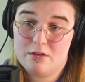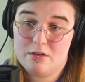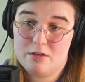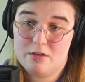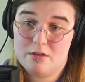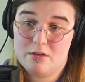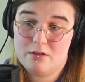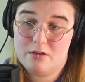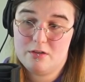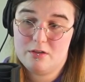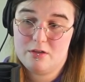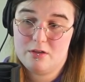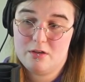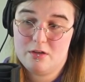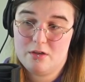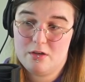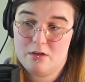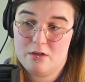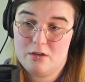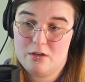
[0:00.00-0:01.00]
Was he
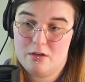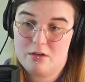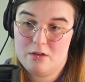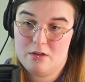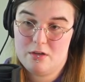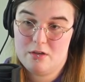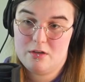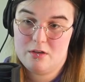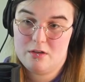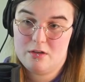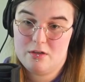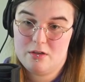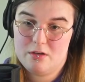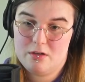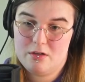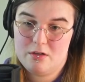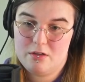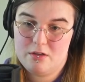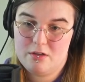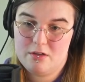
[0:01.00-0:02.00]
working in the
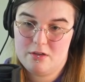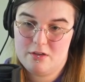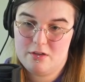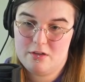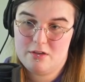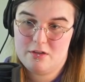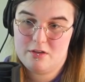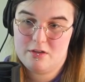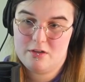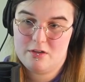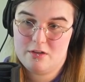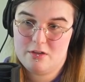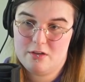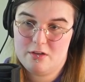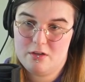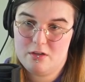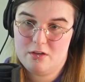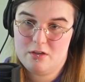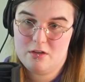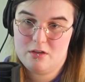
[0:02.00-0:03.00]
means of the
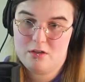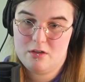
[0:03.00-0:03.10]
system?